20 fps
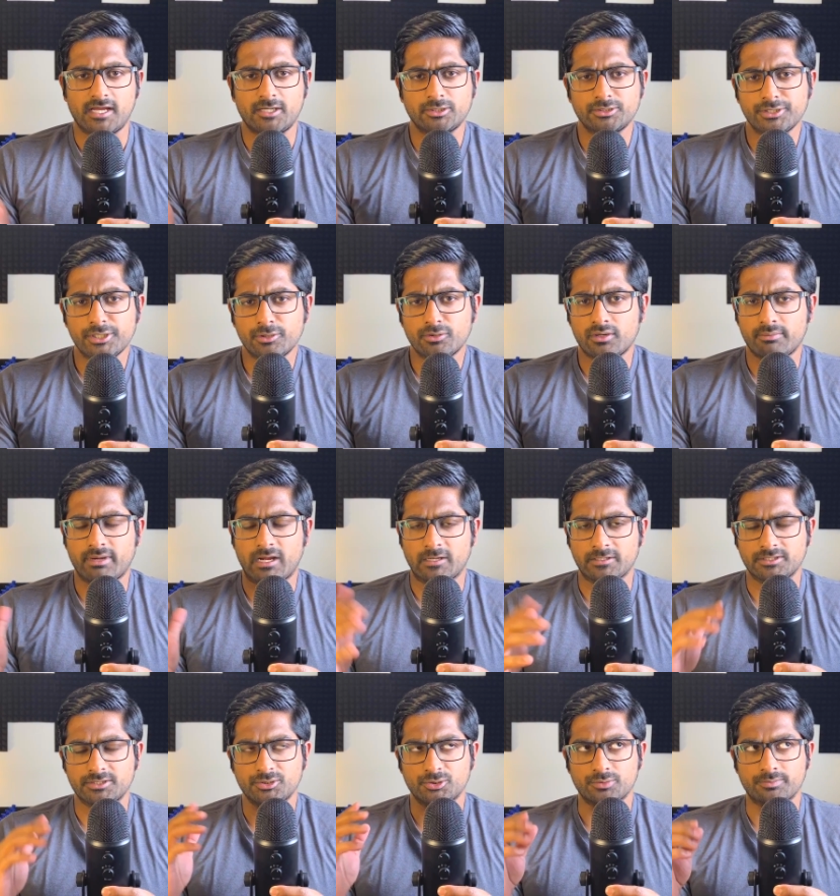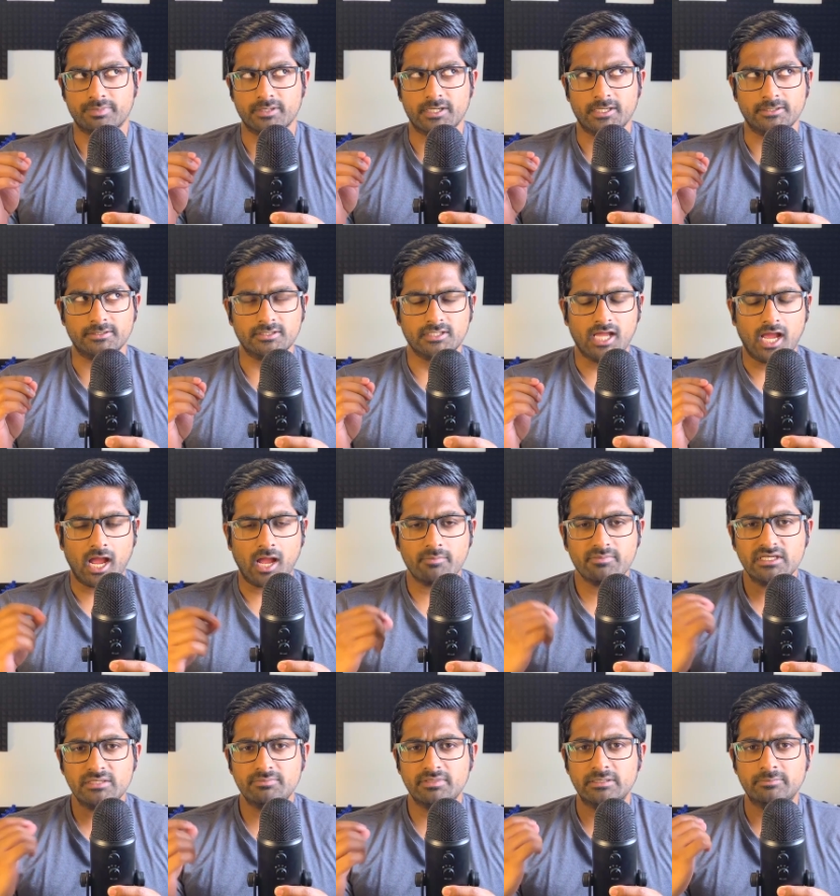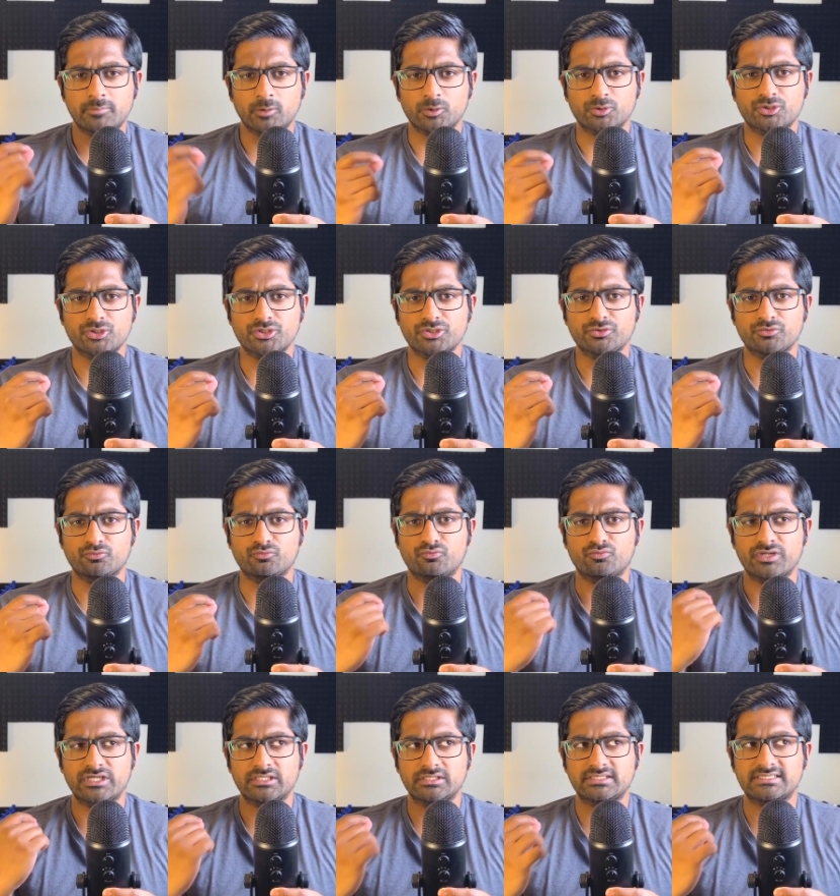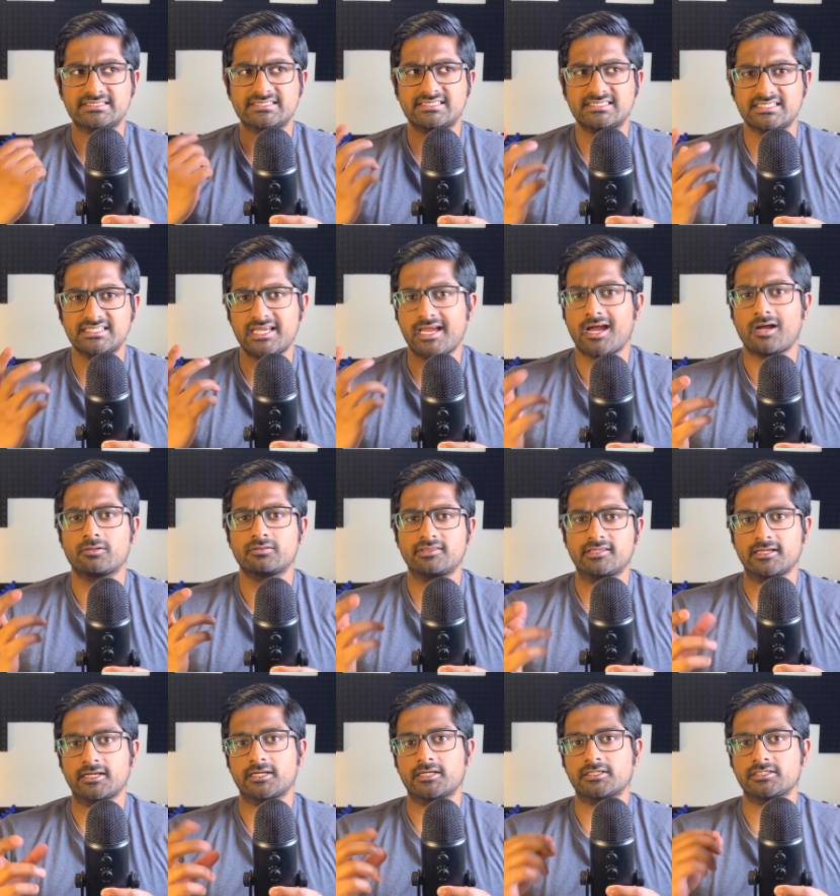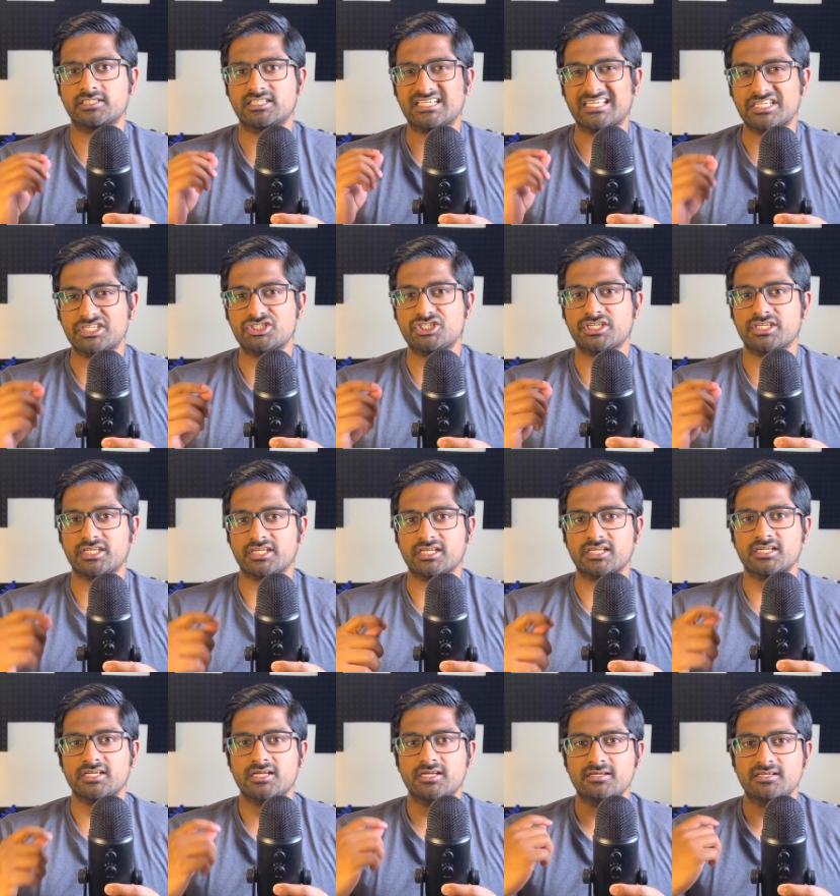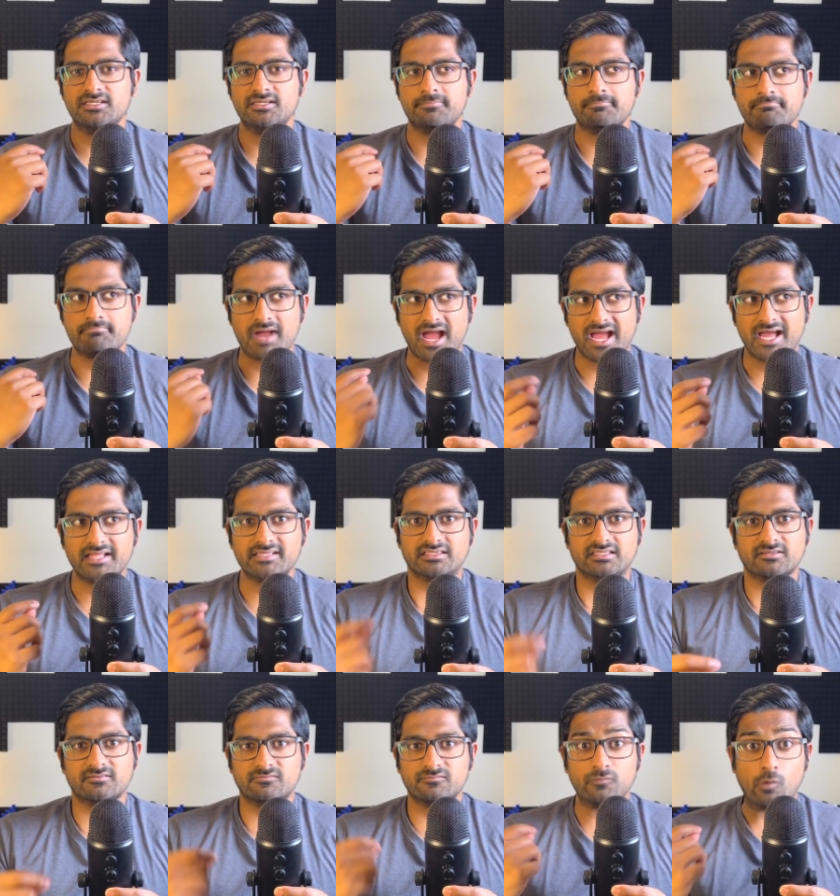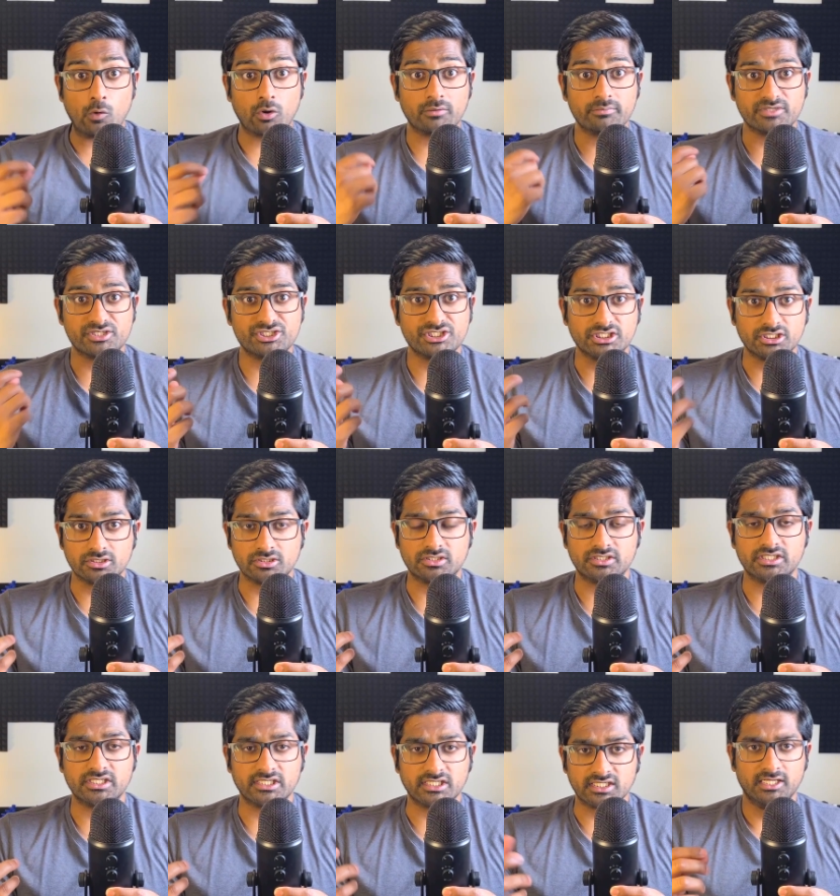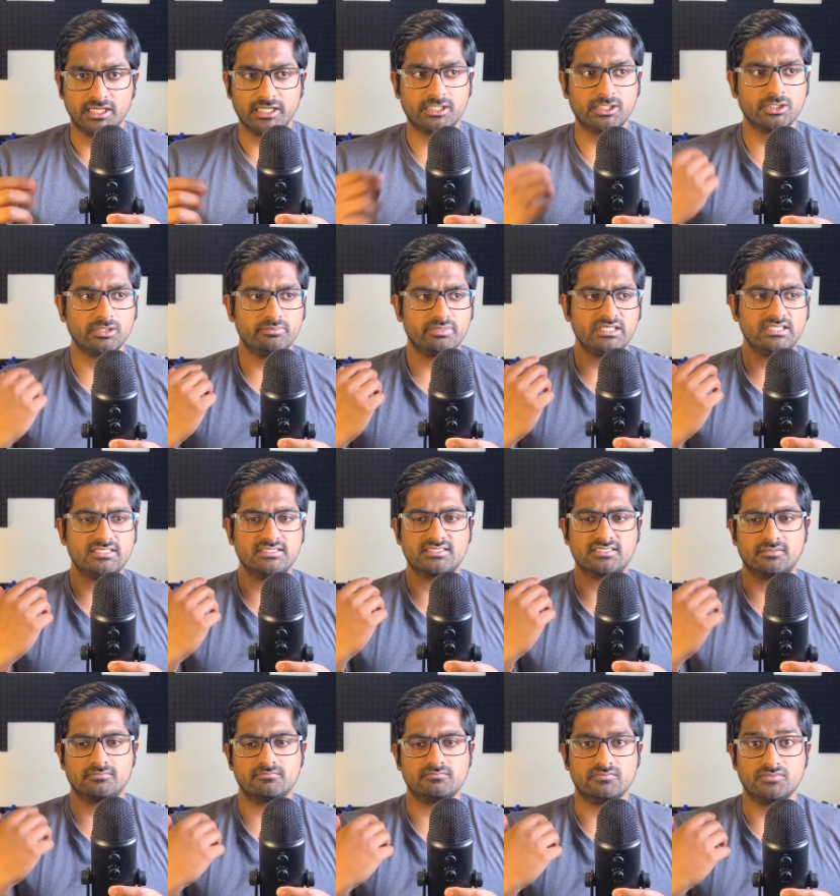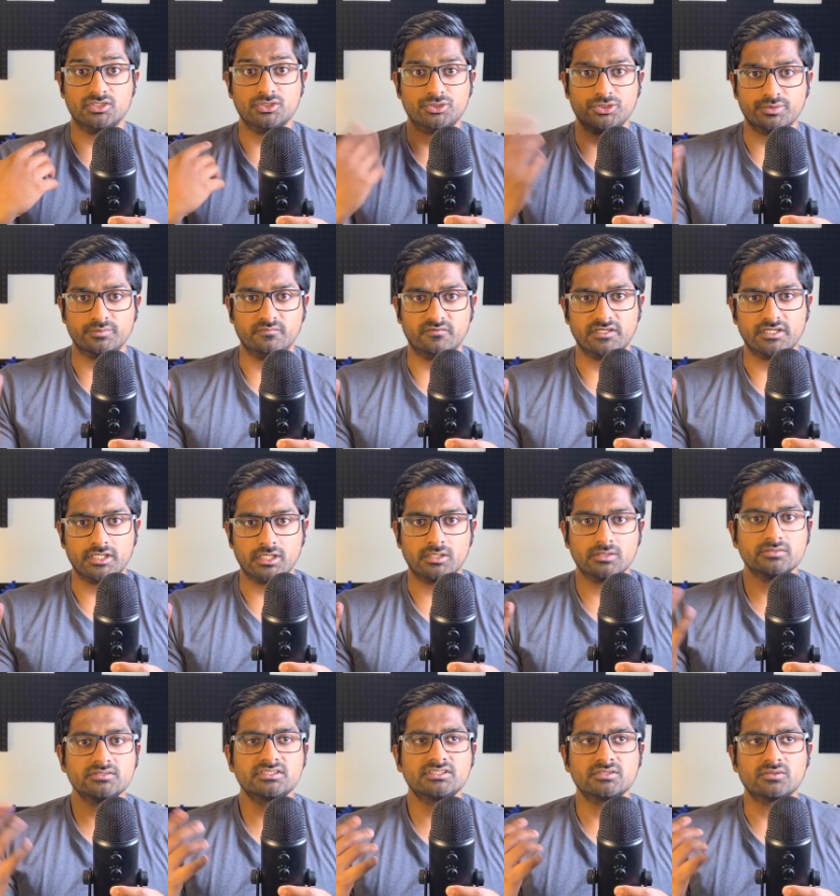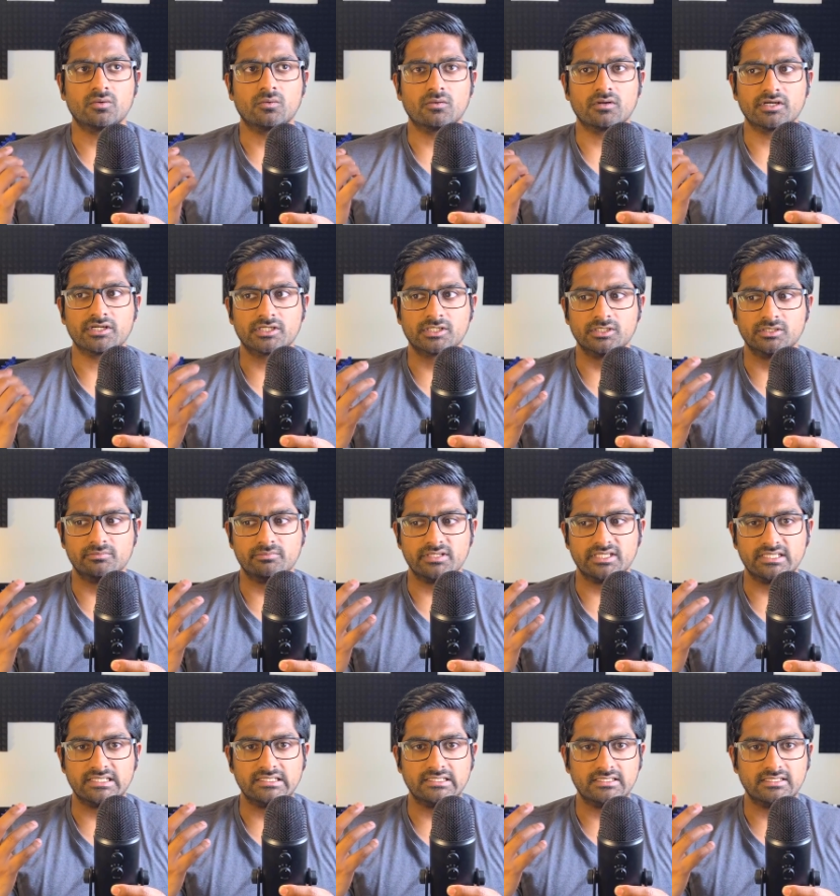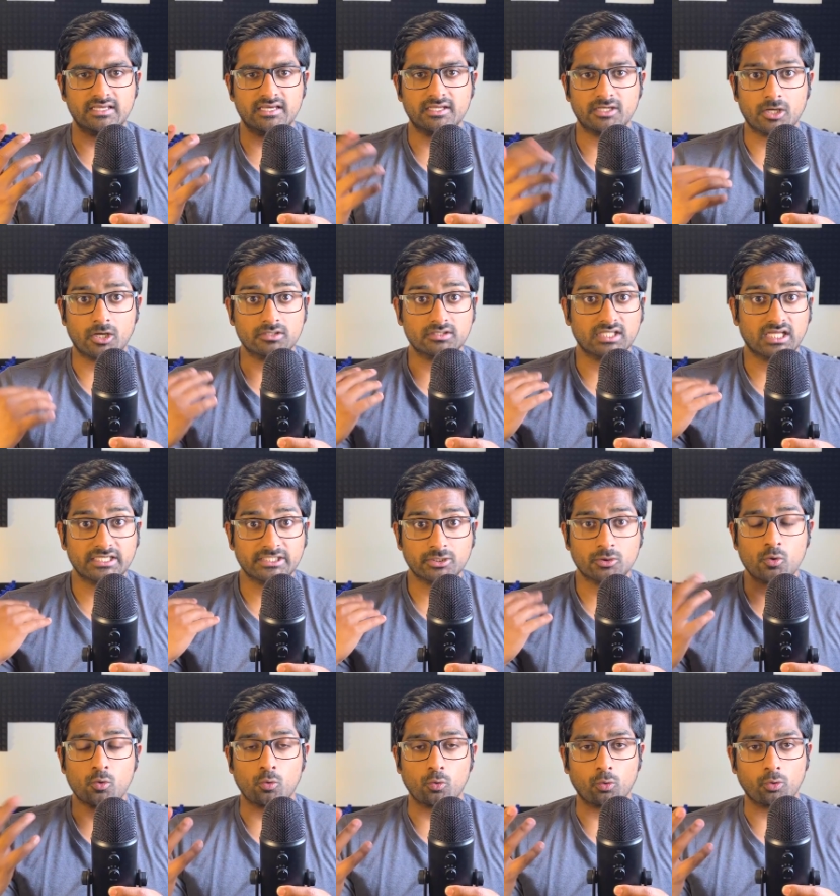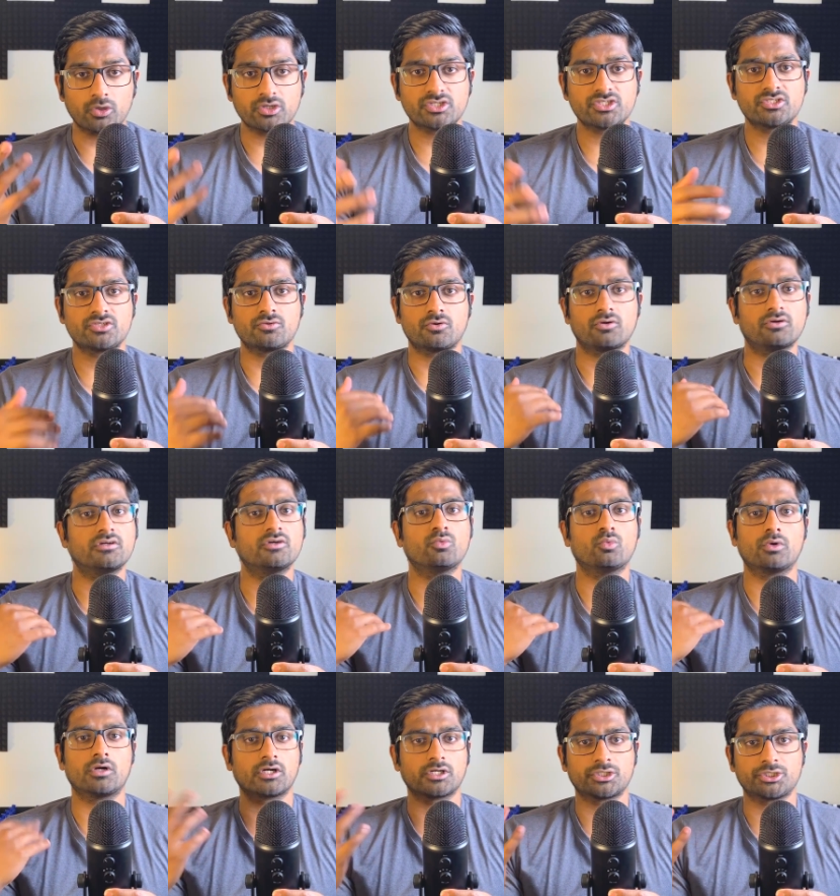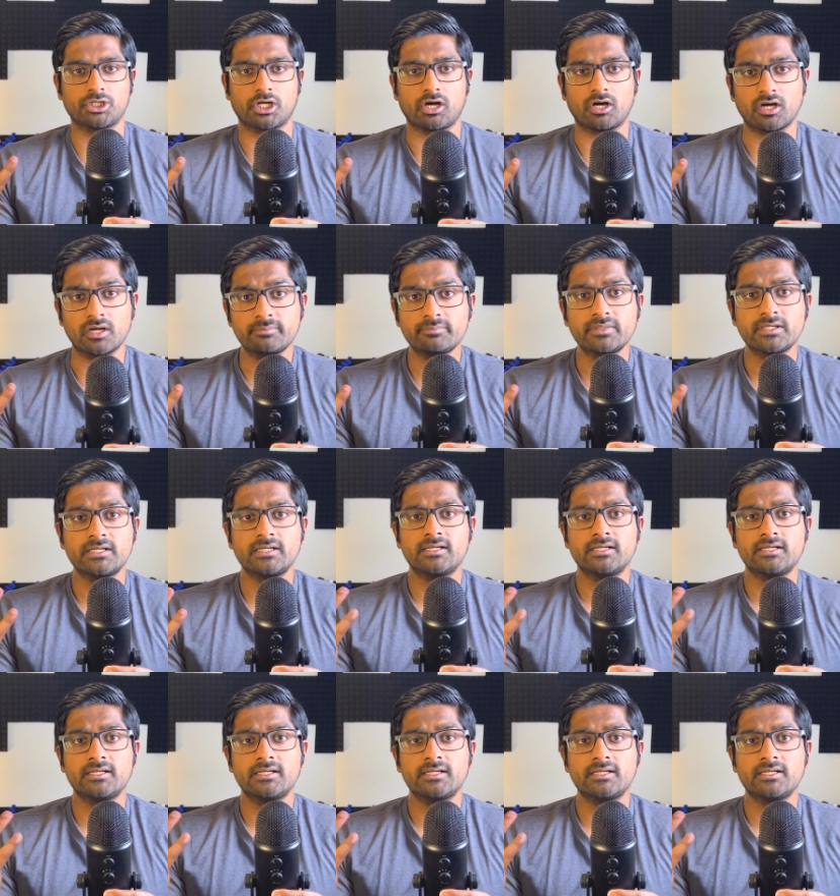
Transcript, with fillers: don't know about you, but how many people do you really see out there teaching math for machine learning. It could be some YouTube videos, or it could be an online course or a workshop.